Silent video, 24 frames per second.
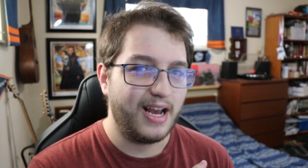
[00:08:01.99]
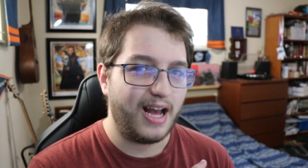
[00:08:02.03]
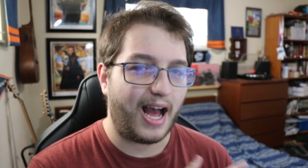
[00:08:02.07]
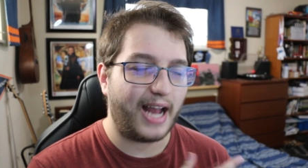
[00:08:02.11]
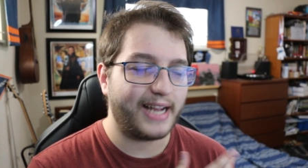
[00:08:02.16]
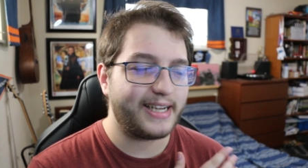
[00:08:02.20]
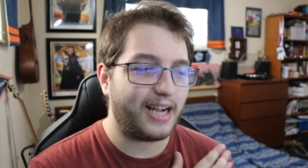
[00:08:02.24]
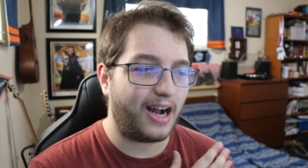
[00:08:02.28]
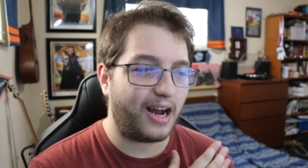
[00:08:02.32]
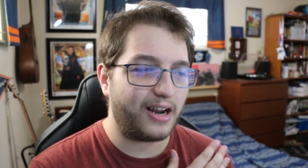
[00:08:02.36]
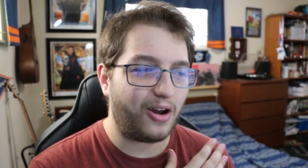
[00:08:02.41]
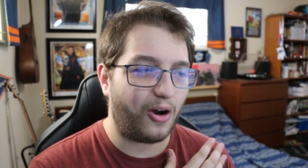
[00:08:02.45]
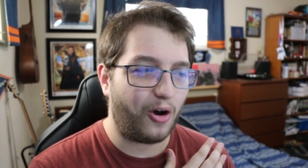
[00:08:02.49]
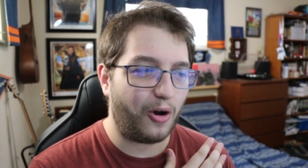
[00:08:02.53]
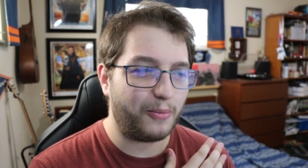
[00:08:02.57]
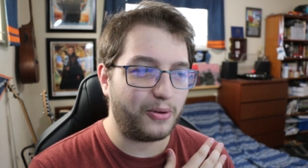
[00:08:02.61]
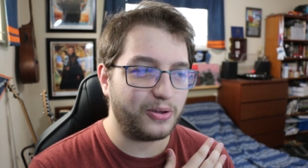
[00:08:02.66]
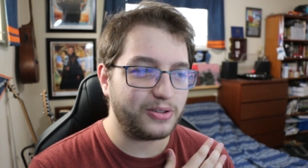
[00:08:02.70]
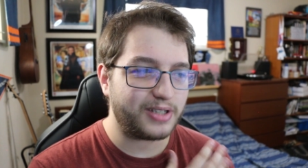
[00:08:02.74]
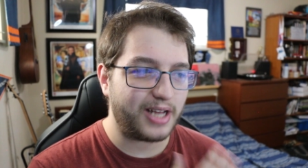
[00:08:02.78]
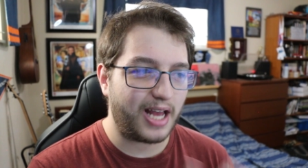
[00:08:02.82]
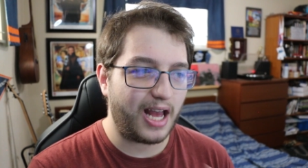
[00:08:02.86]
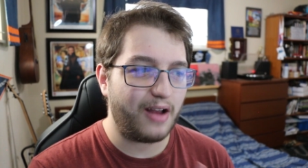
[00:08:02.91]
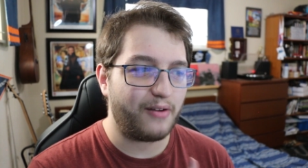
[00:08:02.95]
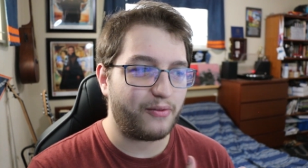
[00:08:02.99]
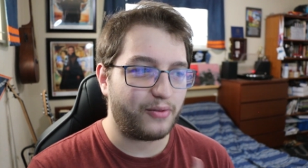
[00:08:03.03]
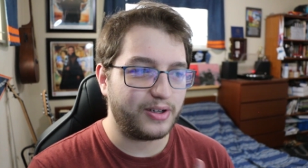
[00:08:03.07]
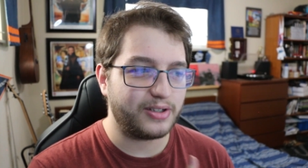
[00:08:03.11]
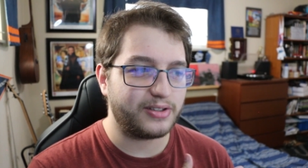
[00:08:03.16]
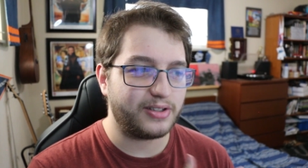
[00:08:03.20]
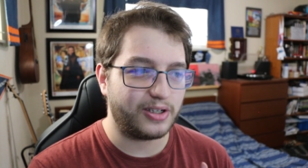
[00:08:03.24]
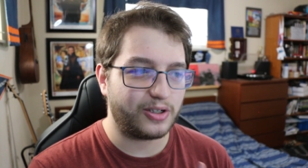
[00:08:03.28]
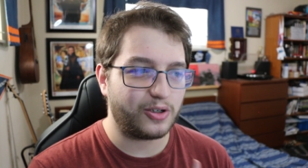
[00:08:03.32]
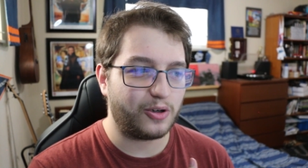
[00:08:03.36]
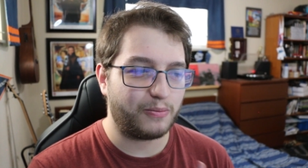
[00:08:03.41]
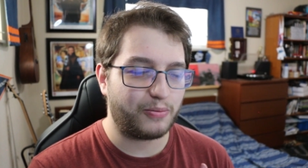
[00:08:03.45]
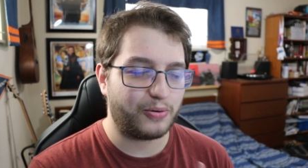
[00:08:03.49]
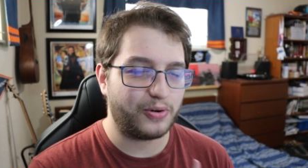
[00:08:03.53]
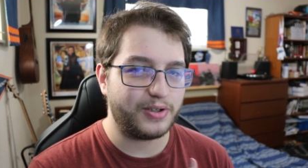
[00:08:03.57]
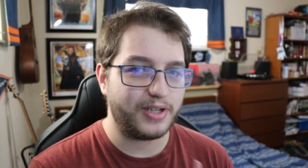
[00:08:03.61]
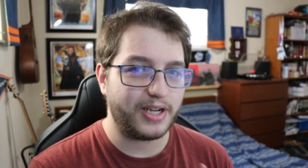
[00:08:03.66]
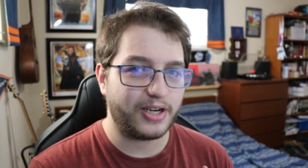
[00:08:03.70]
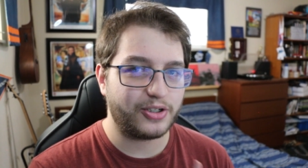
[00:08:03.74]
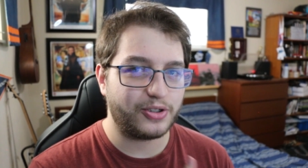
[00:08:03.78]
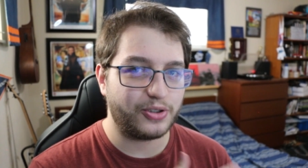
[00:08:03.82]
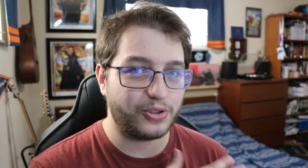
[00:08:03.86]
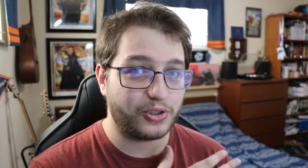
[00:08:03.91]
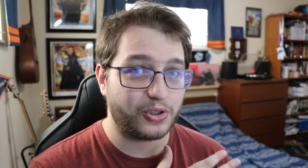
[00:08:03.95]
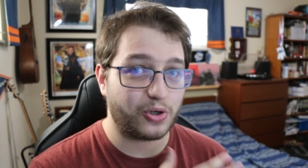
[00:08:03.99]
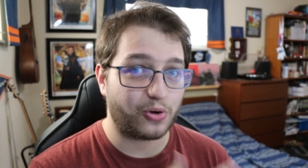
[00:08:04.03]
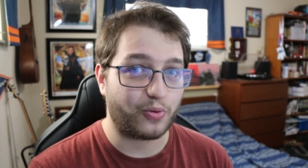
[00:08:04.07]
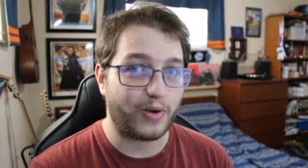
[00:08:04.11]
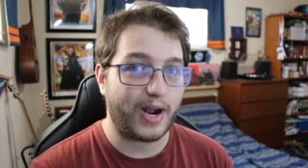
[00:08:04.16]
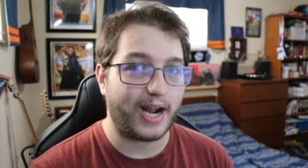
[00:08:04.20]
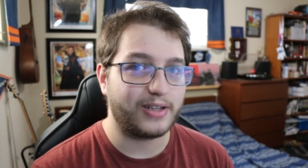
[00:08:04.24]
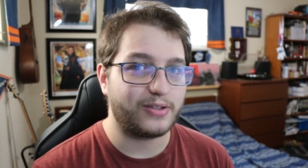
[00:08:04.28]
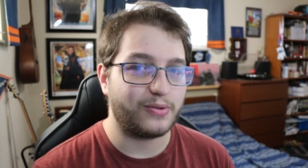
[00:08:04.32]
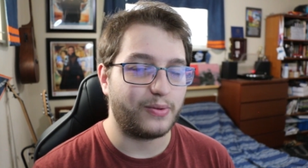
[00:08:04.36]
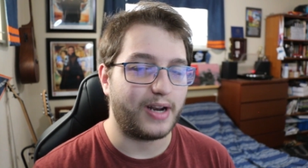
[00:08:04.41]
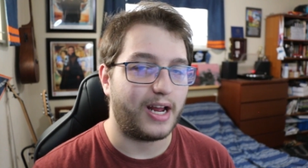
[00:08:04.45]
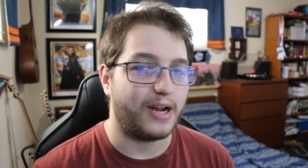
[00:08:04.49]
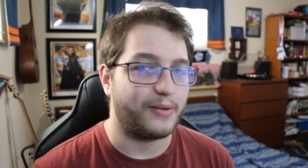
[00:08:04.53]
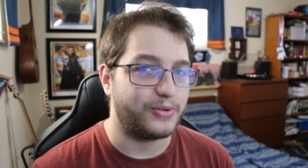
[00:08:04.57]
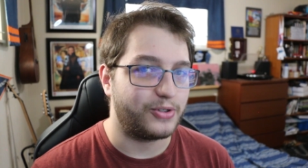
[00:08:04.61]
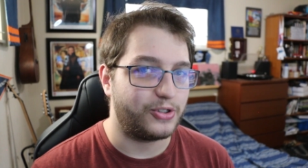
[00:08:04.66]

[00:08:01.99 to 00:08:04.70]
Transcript: I got almost every single prediction correct when I